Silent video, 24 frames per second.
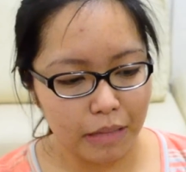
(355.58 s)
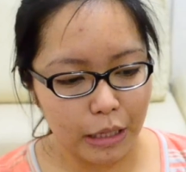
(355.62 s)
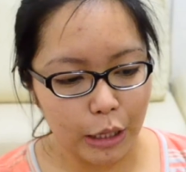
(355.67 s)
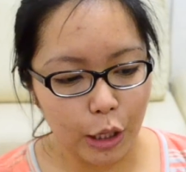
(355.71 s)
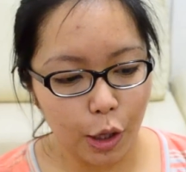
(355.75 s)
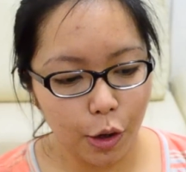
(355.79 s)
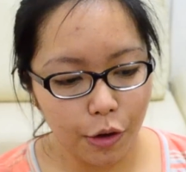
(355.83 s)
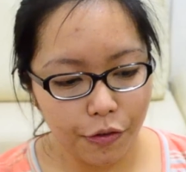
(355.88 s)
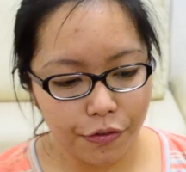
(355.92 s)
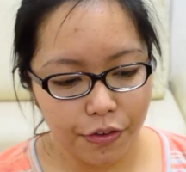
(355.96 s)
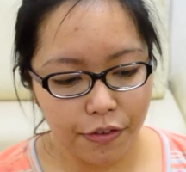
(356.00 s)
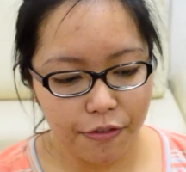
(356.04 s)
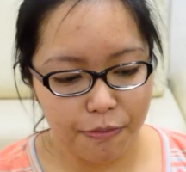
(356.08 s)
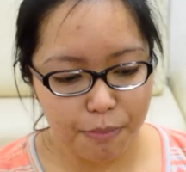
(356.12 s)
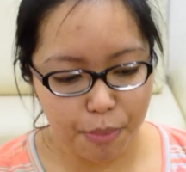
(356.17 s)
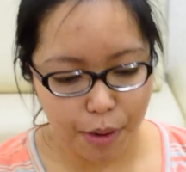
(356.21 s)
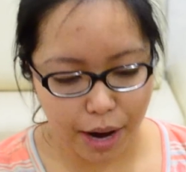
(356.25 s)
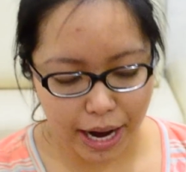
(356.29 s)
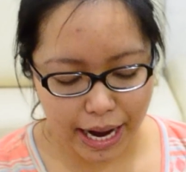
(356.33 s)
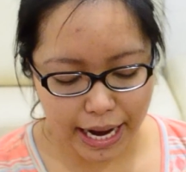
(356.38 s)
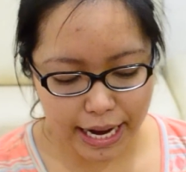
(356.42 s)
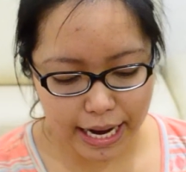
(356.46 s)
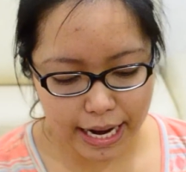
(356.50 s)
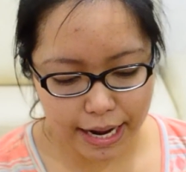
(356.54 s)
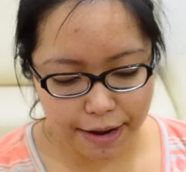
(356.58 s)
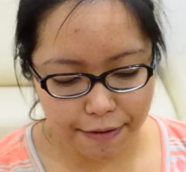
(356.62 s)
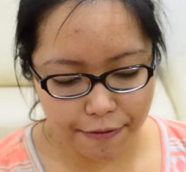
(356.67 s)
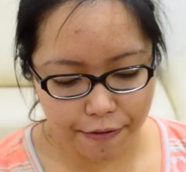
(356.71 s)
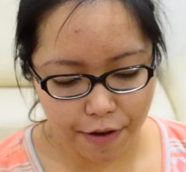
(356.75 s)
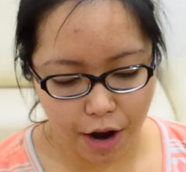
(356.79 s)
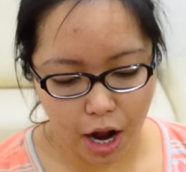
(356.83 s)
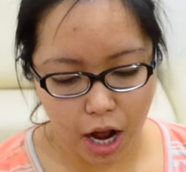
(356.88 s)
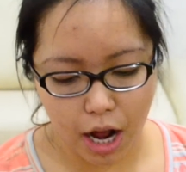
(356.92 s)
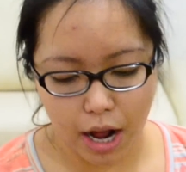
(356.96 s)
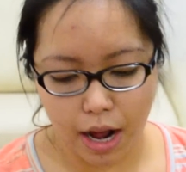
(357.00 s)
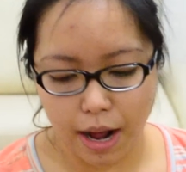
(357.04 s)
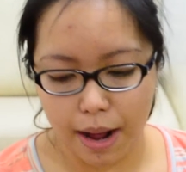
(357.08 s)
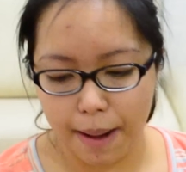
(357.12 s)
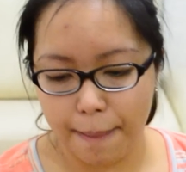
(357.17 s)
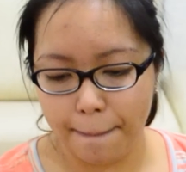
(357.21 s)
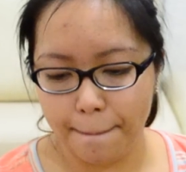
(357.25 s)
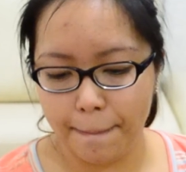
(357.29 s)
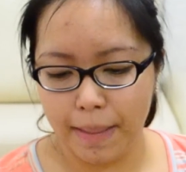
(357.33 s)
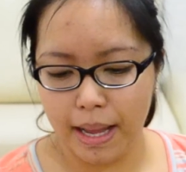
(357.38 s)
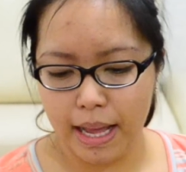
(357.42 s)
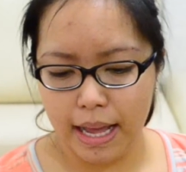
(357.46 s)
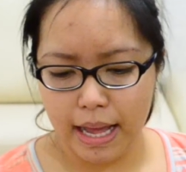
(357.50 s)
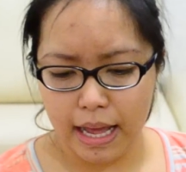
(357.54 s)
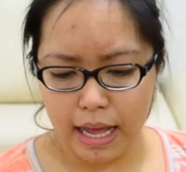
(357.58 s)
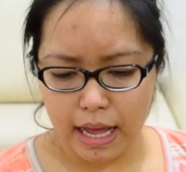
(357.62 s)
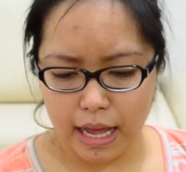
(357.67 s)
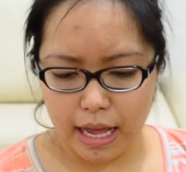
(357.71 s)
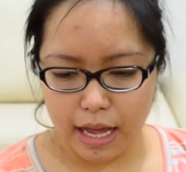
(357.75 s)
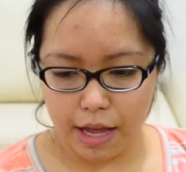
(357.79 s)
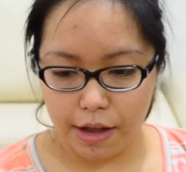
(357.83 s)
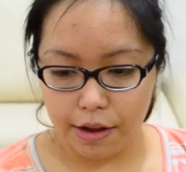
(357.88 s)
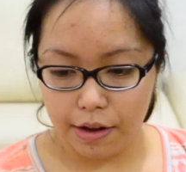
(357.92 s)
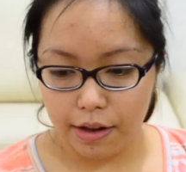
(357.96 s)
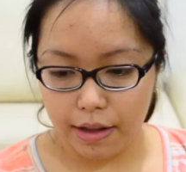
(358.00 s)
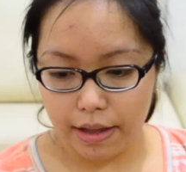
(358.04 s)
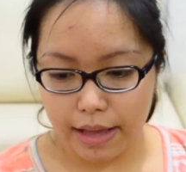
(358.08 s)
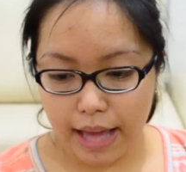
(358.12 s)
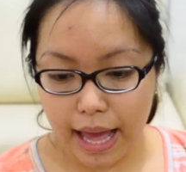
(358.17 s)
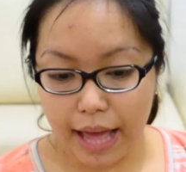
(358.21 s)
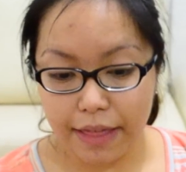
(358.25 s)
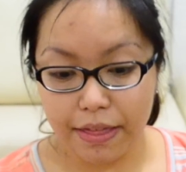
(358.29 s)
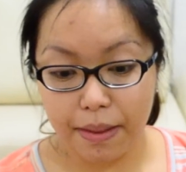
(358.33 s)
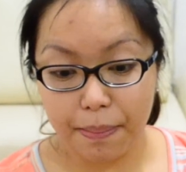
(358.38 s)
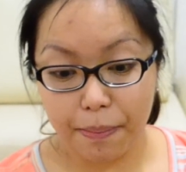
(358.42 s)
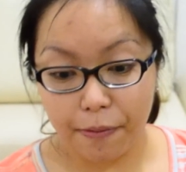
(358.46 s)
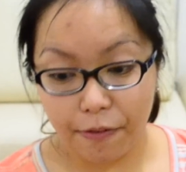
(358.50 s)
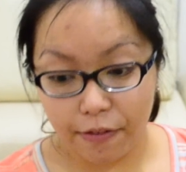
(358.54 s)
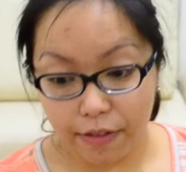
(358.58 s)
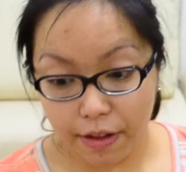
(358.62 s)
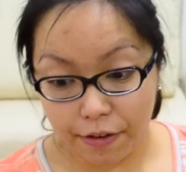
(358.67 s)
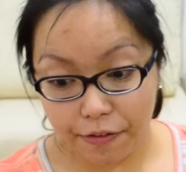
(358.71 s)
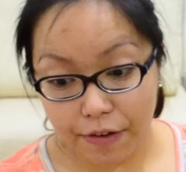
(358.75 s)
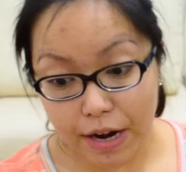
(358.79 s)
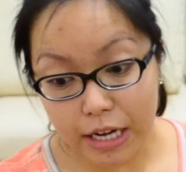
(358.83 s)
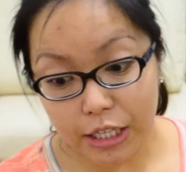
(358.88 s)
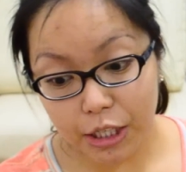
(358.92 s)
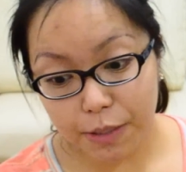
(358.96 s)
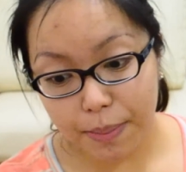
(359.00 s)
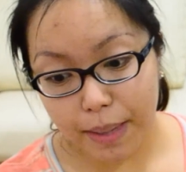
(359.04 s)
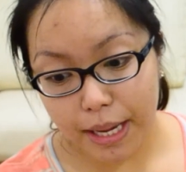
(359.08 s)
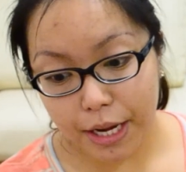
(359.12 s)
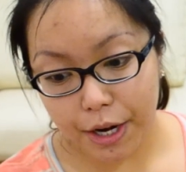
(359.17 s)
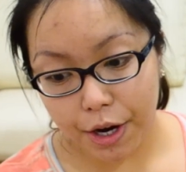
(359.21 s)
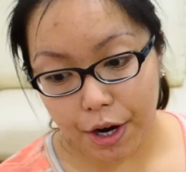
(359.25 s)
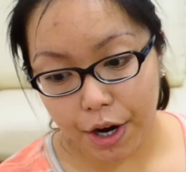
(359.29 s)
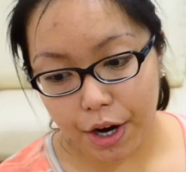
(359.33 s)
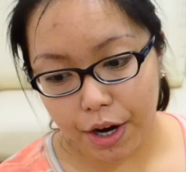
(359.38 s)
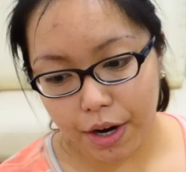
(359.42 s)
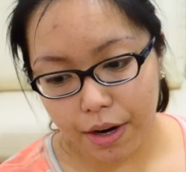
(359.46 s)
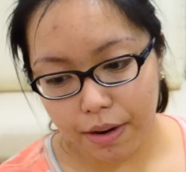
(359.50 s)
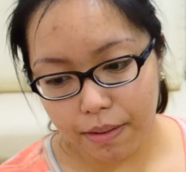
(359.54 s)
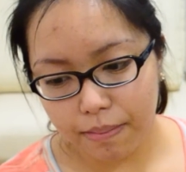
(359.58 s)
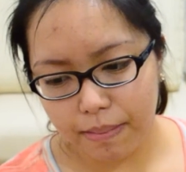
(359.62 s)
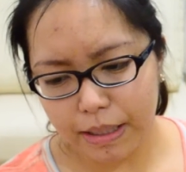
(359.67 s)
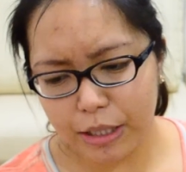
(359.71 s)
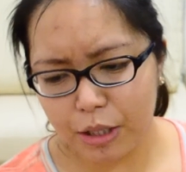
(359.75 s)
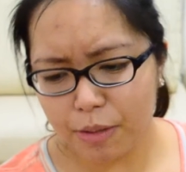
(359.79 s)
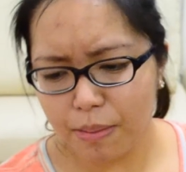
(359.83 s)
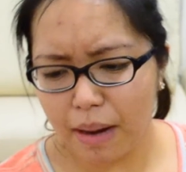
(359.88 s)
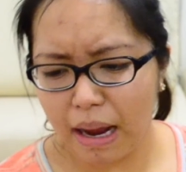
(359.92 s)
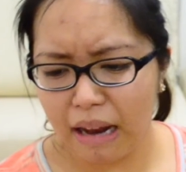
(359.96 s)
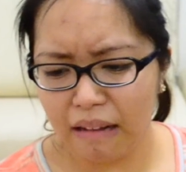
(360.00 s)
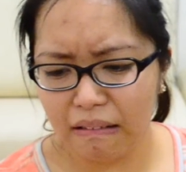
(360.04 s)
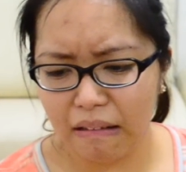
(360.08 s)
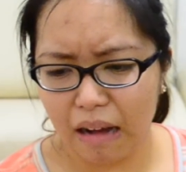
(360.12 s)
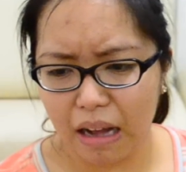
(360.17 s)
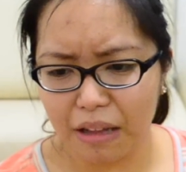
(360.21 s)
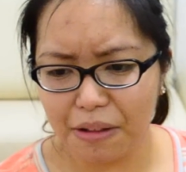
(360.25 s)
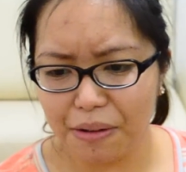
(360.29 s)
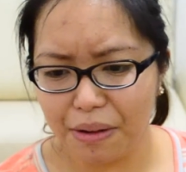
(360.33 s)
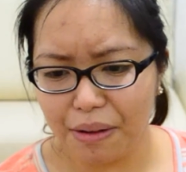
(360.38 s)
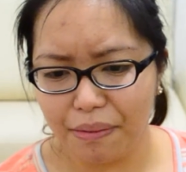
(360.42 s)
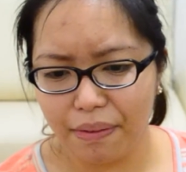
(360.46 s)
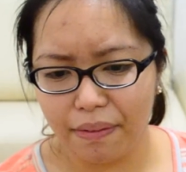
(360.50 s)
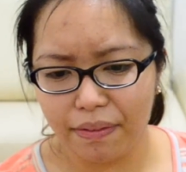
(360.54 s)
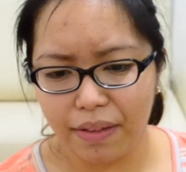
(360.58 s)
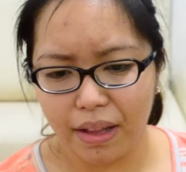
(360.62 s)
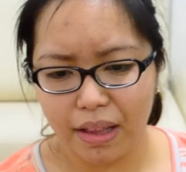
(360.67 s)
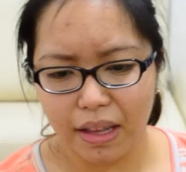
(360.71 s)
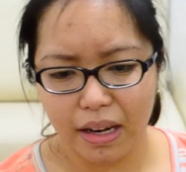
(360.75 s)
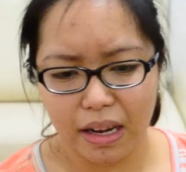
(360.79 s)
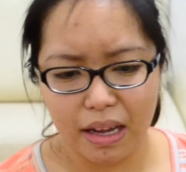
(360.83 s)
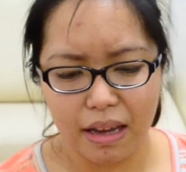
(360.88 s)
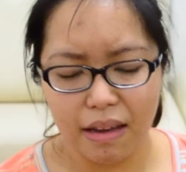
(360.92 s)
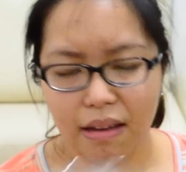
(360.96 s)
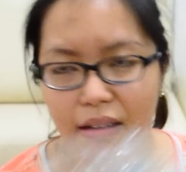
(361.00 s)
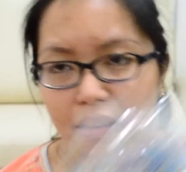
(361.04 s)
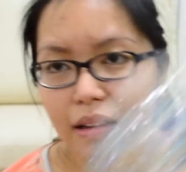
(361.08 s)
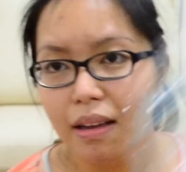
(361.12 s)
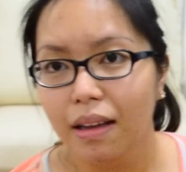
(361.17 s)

loaf of bread from, yeah, the French baker. Nagsumahal na ito, 53.